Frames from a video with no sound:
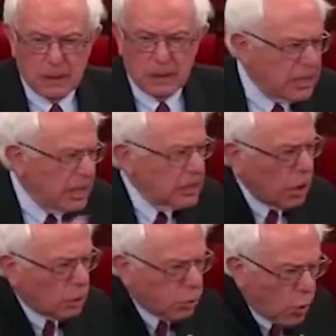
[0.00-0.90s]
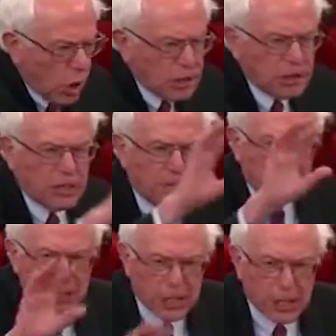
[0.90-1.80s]
that exists across the
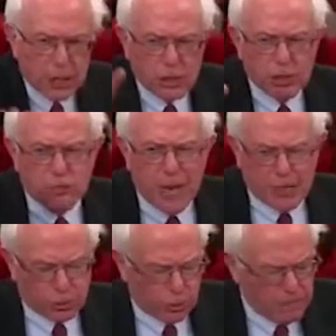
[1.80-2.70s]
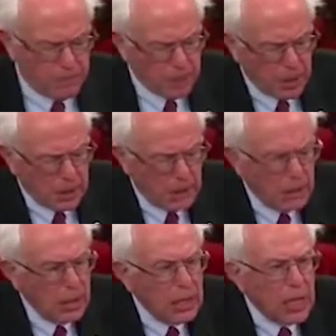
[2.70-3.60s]
political spectrum
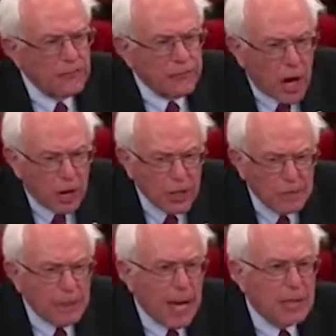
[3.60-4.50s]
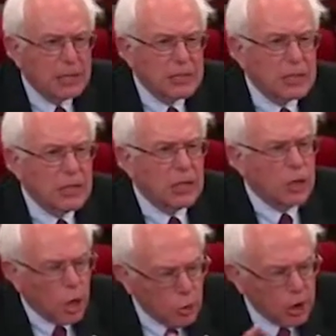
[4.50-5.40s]
that foreign policy
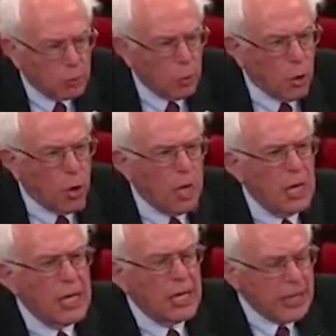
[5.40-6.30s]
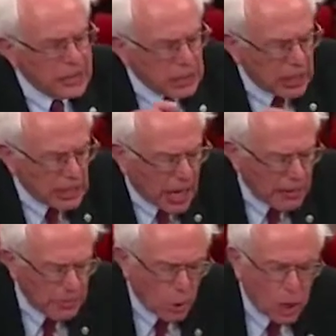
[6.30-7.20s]
and going to war is a
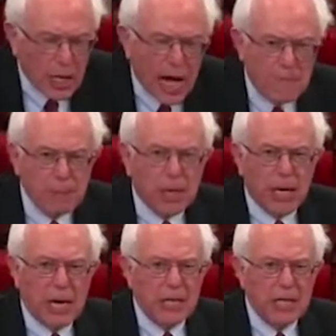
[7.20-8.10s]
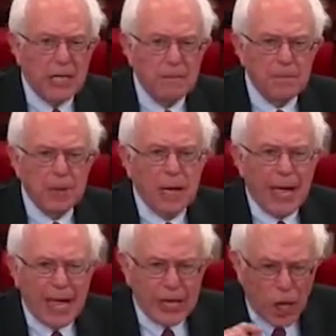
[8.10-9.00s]
lot more complicated
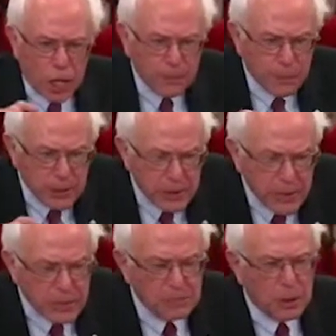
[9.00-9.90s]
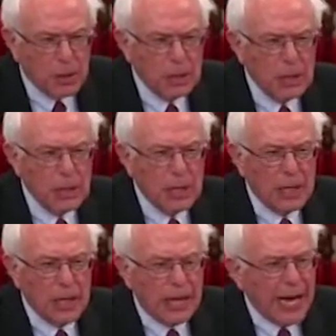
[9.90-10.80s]
and unpredictable
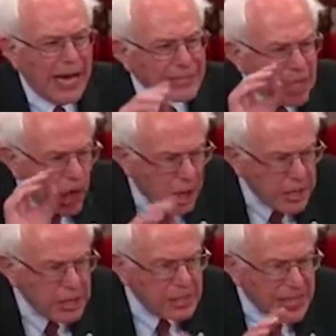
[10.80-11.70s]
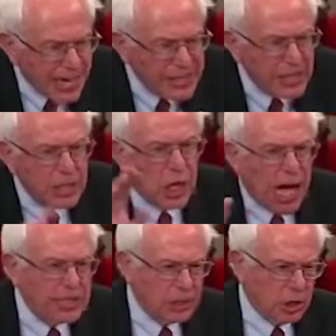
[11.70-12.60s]
and has unintended
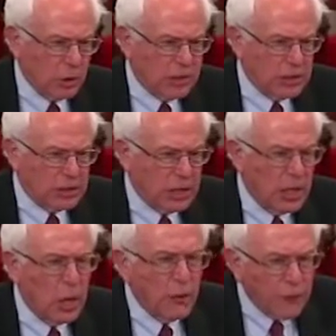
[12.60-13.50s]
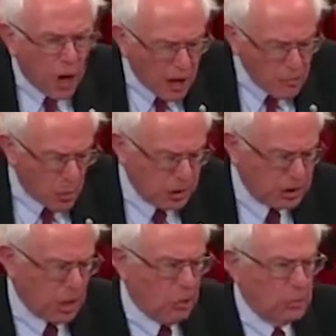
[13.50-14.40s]
consequences, far more
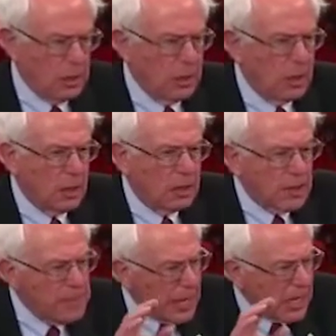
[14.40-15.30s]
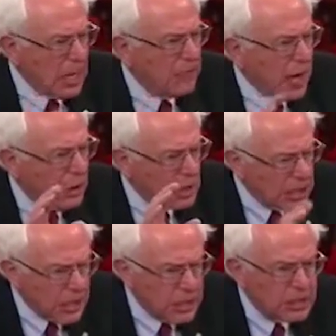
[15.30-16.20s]
so than many of our
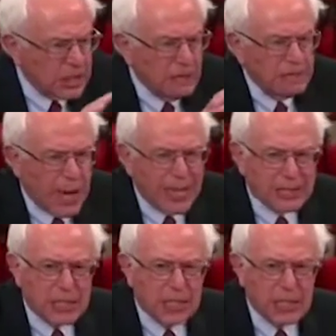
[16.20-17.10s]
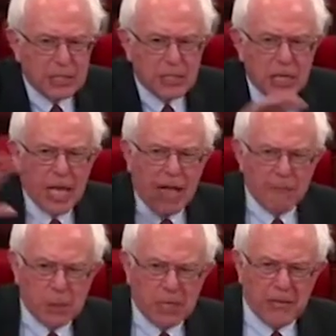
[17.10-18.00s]
leaders in past years
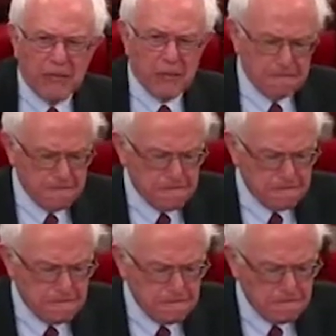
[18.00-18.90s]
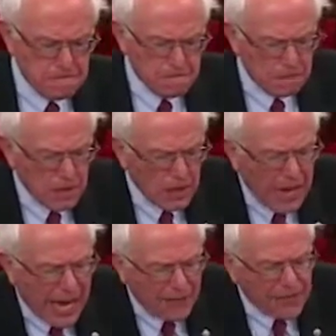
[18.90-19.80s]
have believed.
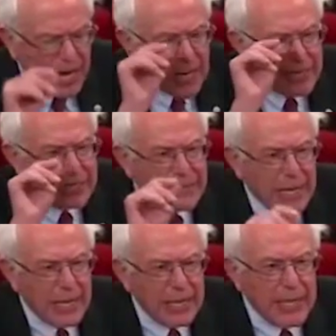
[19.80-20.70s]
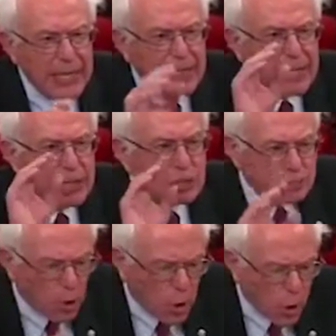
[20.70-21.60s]
Afghanistan is a
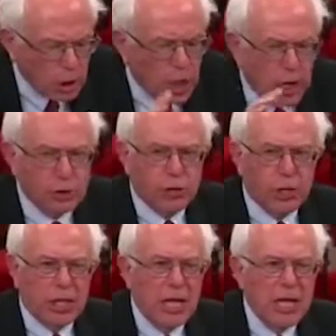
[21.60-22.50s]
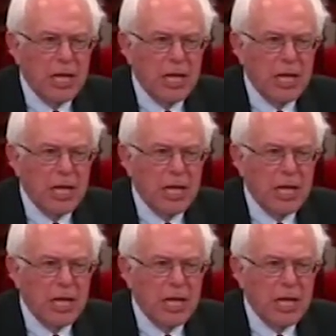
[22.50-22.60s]
small country